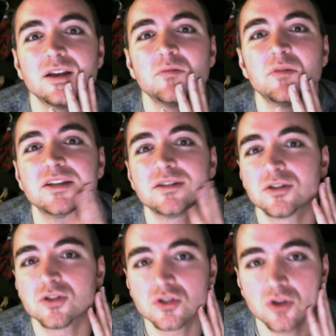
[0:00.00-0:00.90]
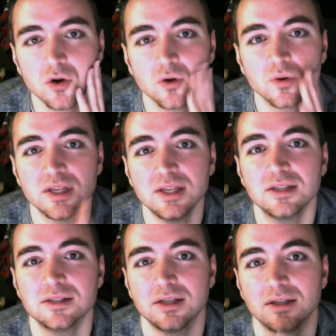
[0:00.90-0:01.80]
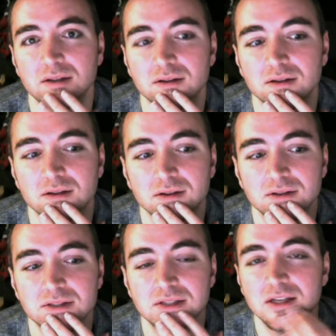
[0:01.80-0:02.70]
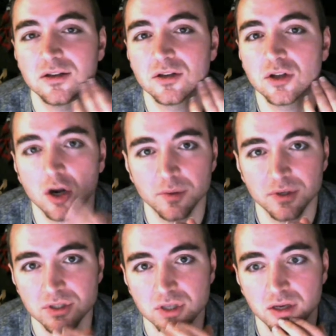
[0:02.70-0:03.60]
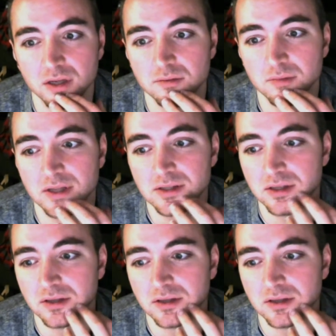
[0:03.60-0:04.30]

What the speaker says: makes it so easy to eat garbage, and it makes